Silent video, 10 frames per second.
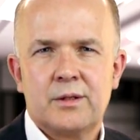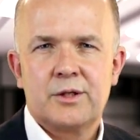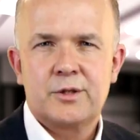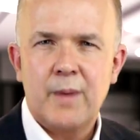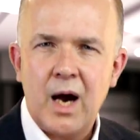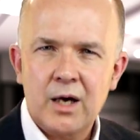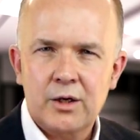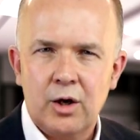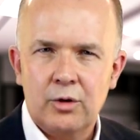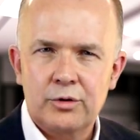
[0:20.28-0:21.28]
Smart
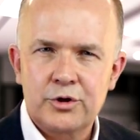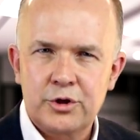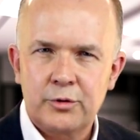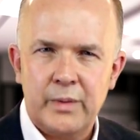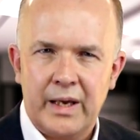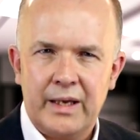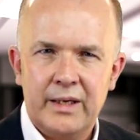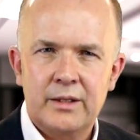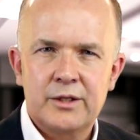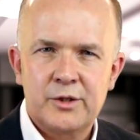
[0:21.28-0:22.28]
goals should
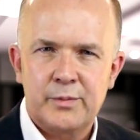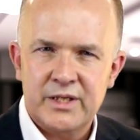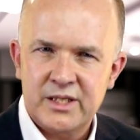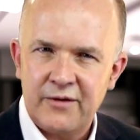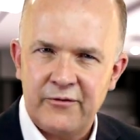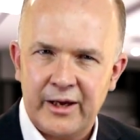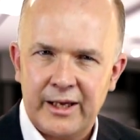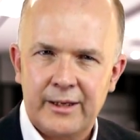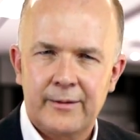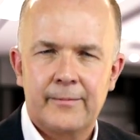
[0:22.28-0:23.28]
be
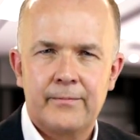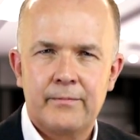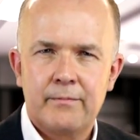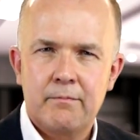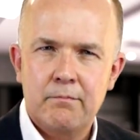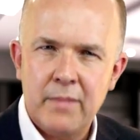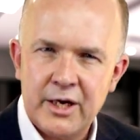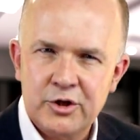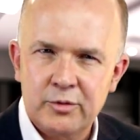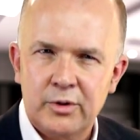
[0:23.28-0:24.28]
specific,
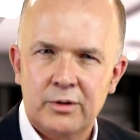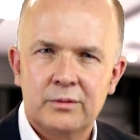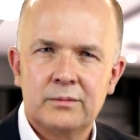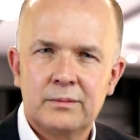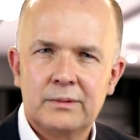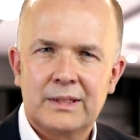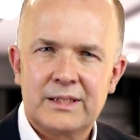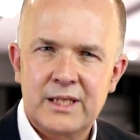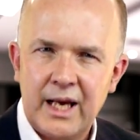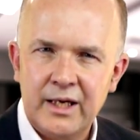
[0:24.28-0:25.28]
measurable,
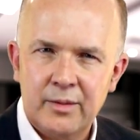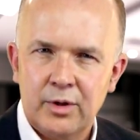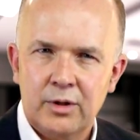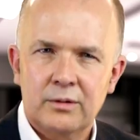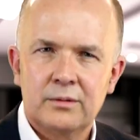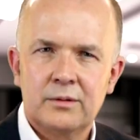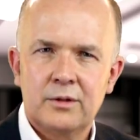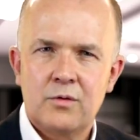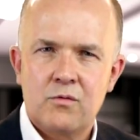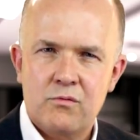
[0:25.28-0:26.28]
attainable,
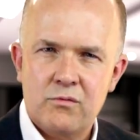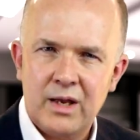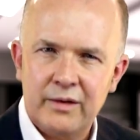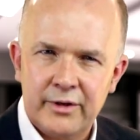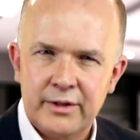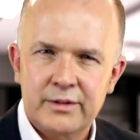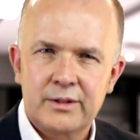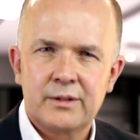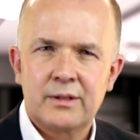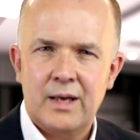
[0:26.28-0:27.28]

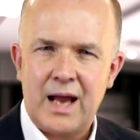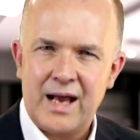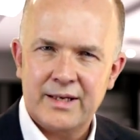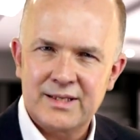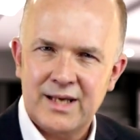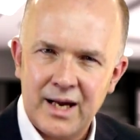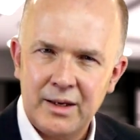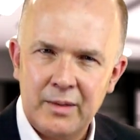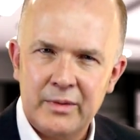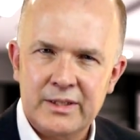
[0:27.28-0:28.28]
relevant, and
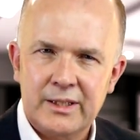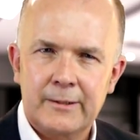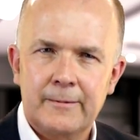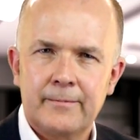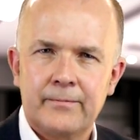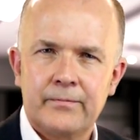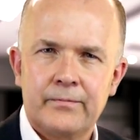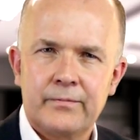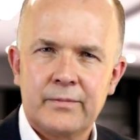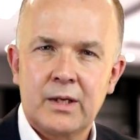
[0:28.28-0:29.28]
time-limited.
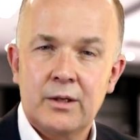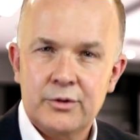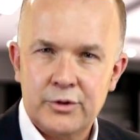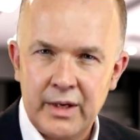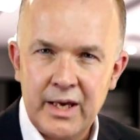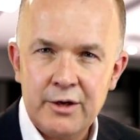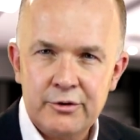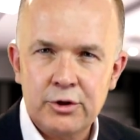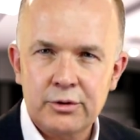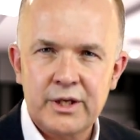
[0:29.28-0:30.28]
So
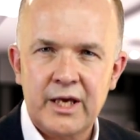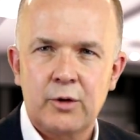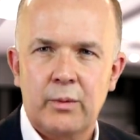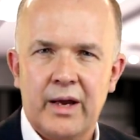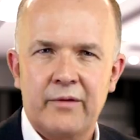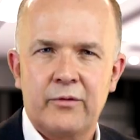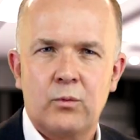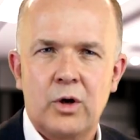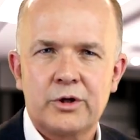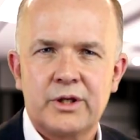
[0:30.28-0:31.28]
here's your takeaway
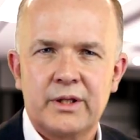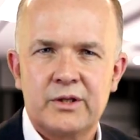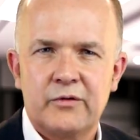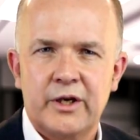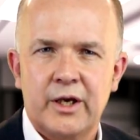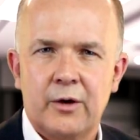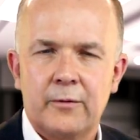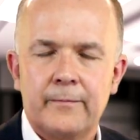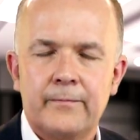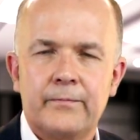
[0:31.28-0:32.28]
from watching this video.